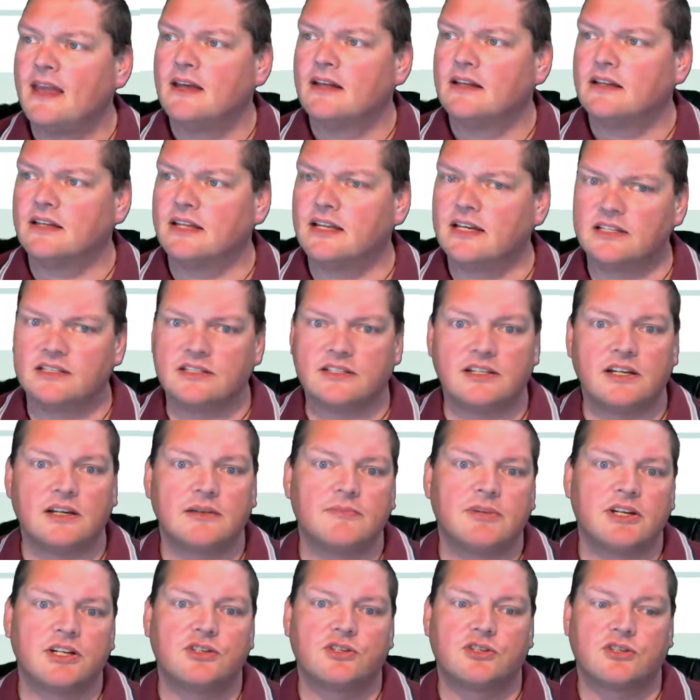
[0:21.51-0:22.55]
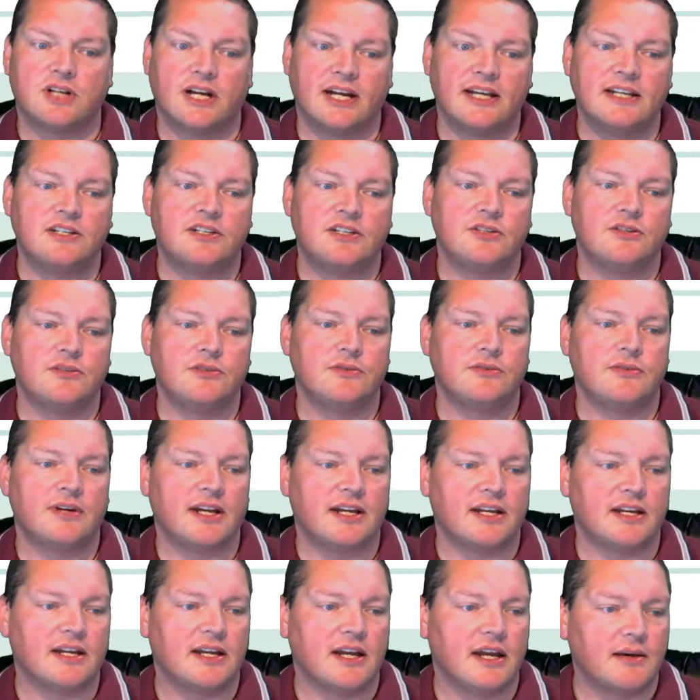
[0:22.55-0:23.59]
Last time I tried to do
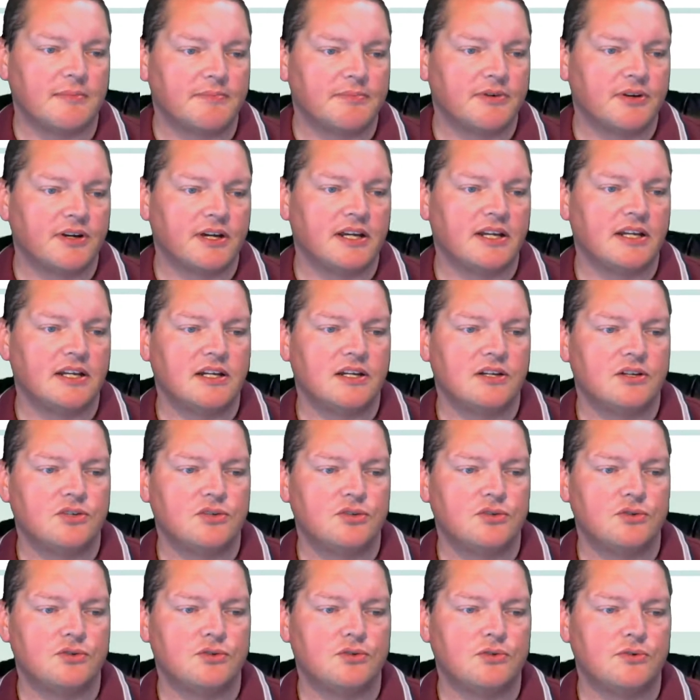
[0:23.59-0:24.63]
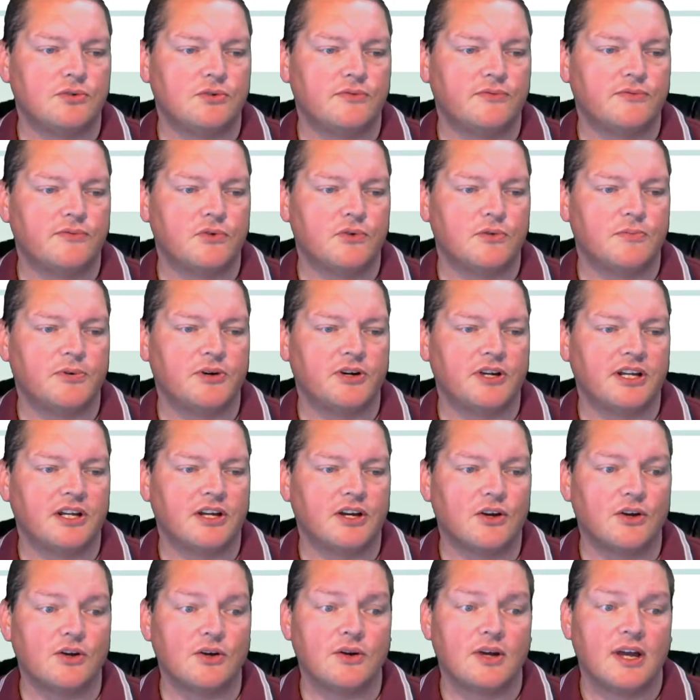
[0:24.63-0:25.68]
an upgrade to
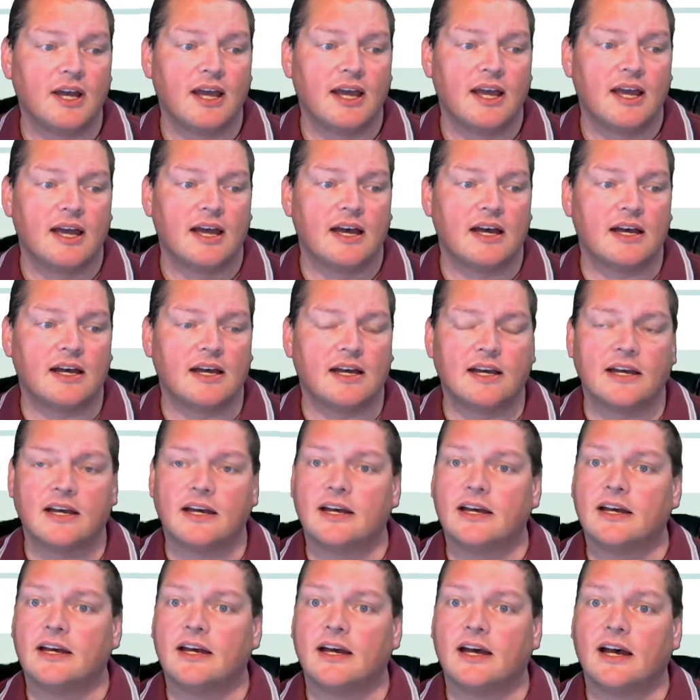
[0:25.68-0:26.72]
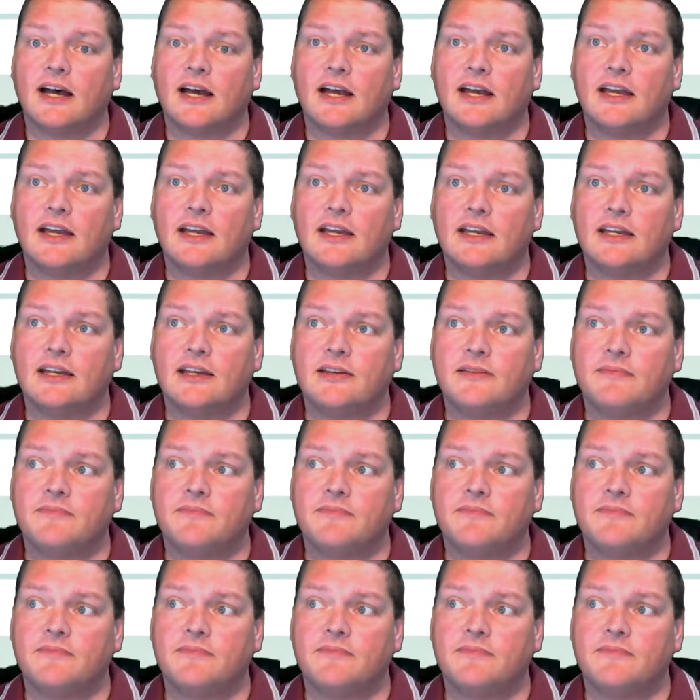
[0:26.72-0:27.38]
4.0, I